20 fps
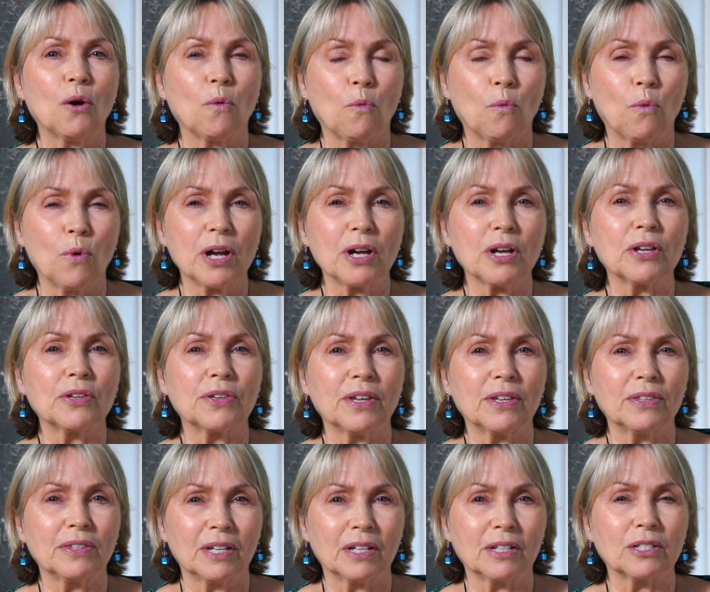with
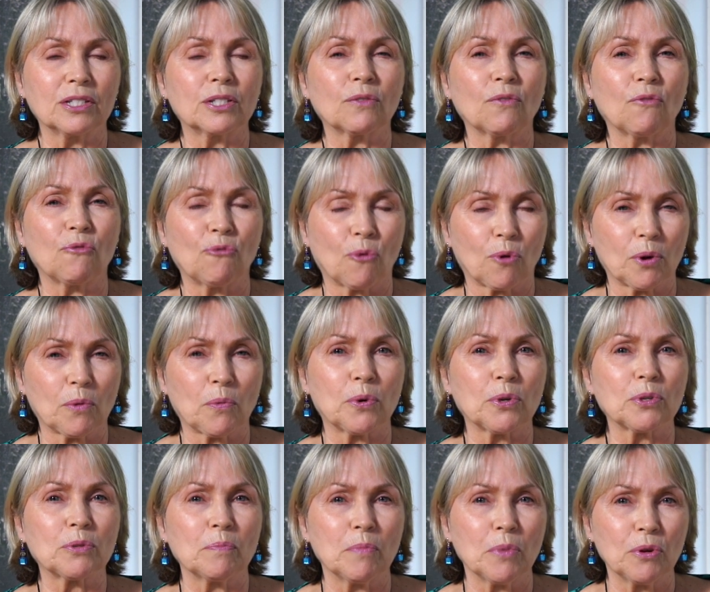this
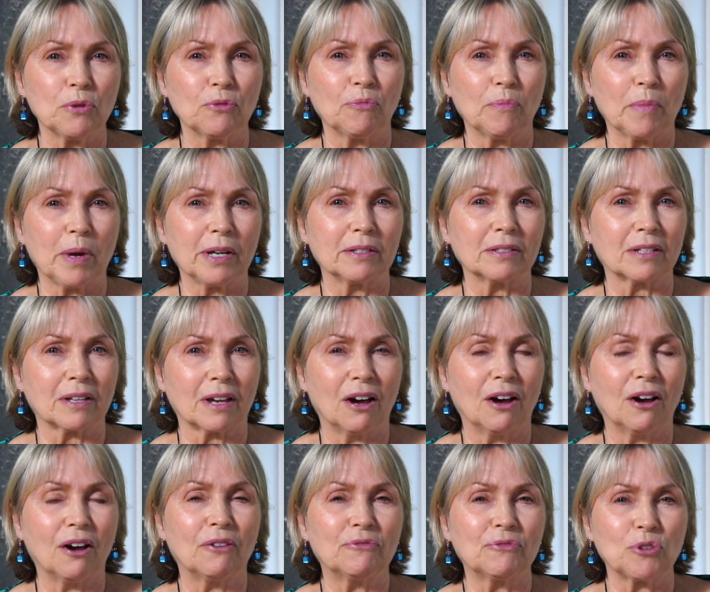forward movement
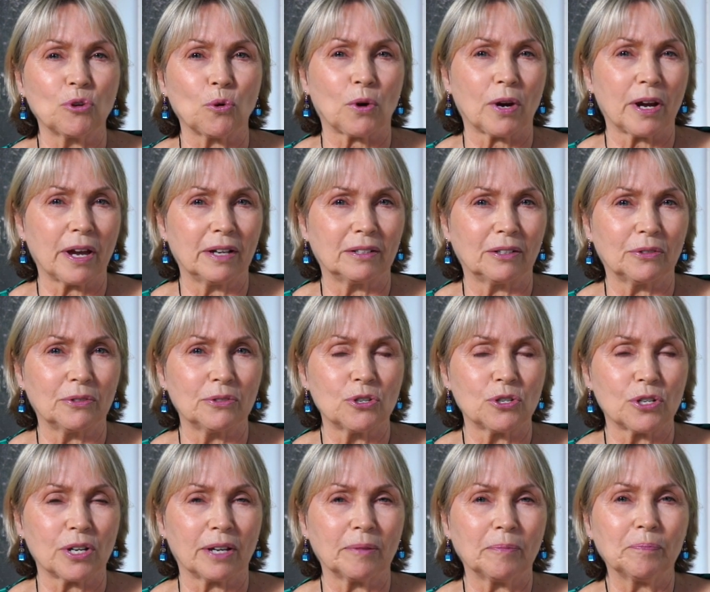of your
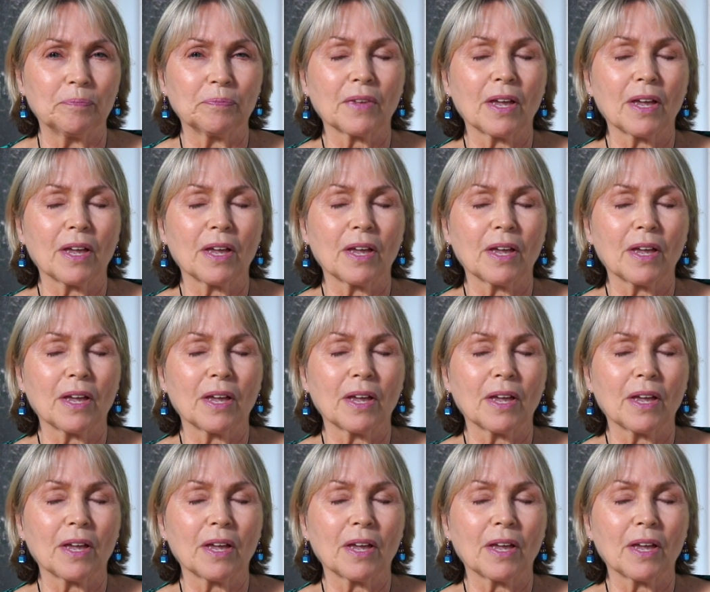energy.